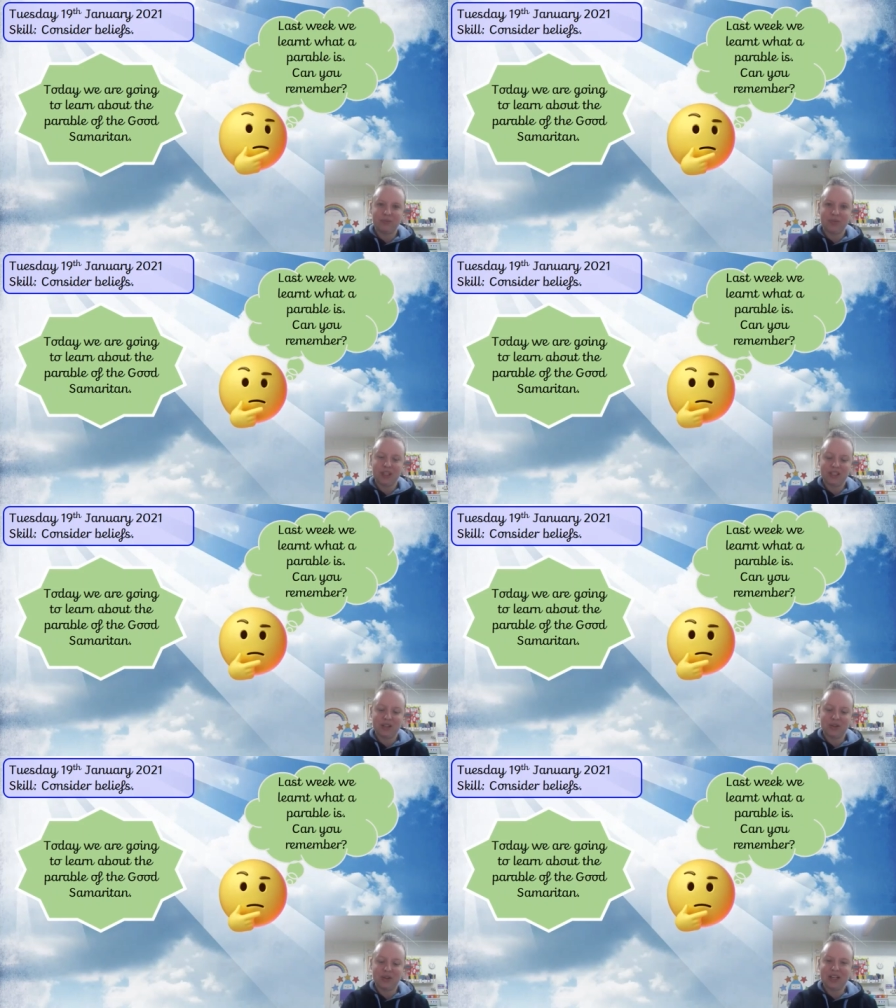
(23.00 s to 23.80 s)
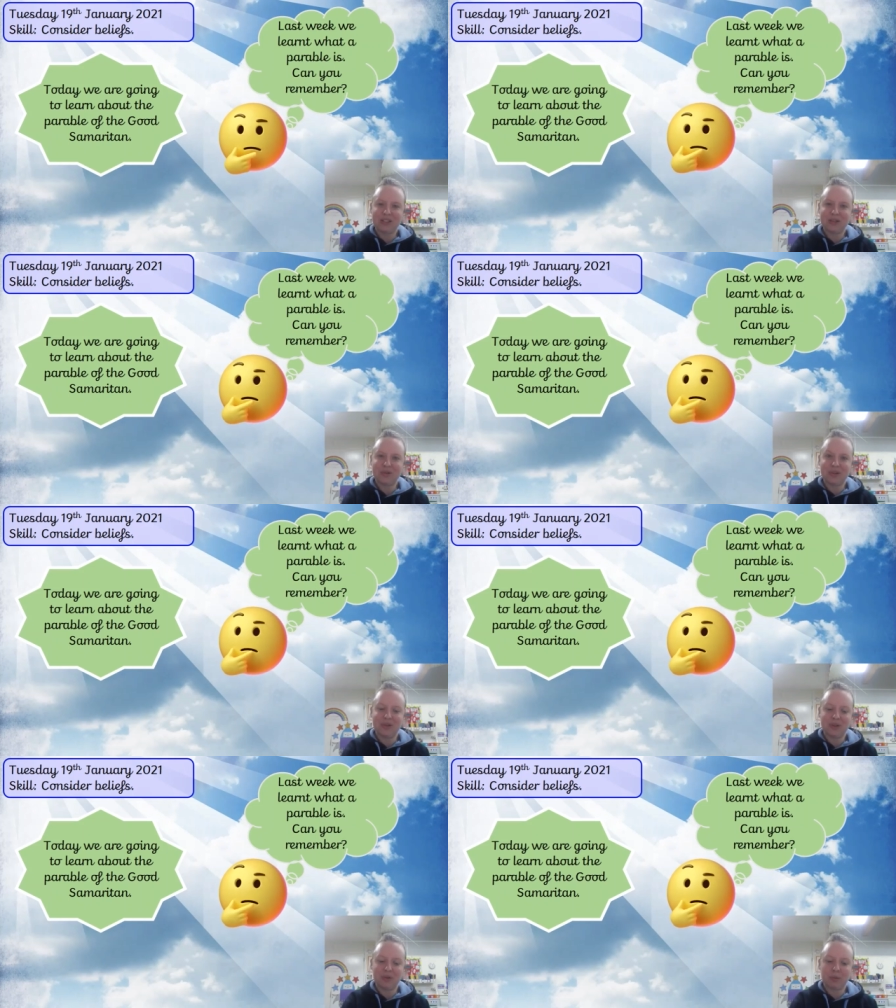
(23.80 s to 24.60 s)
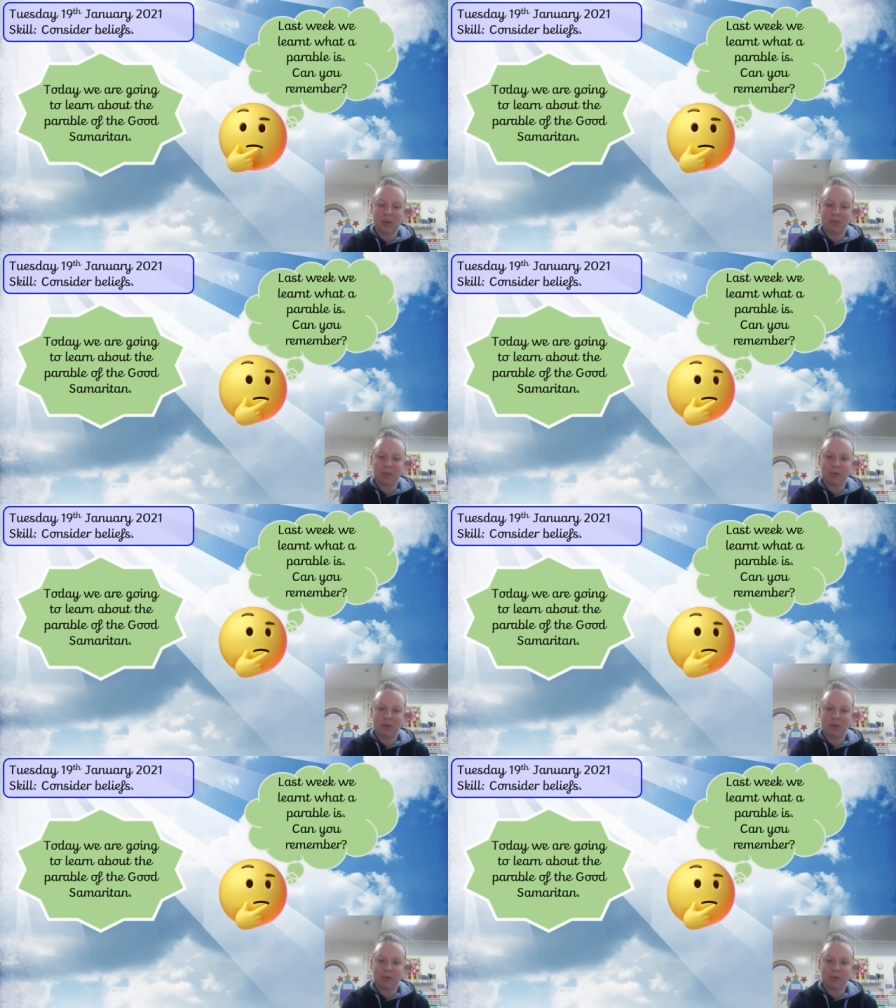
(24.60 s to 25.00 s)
Tell your adult if you can remember.